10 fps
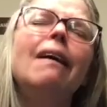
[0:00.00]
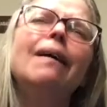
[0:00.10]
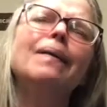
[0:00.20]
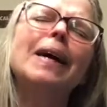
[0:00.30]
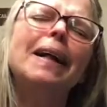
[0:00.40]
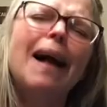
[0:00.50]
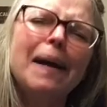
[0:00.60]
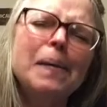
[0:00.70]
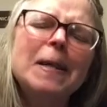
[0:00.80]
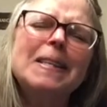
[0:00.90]
Well, I
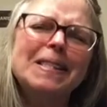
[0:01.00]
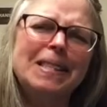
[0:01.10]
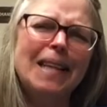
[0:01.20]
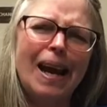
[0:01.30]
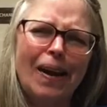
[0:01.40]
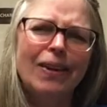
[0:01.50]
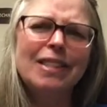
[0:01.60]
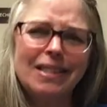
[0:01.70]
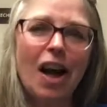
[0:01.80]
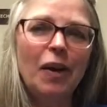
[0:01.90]
wanted to share a
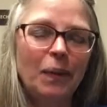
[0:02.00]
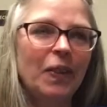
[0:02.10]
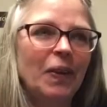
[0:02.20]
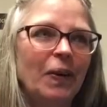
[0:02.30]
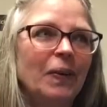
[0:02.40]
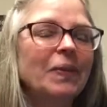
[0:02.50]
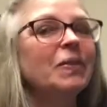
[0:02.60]
song with you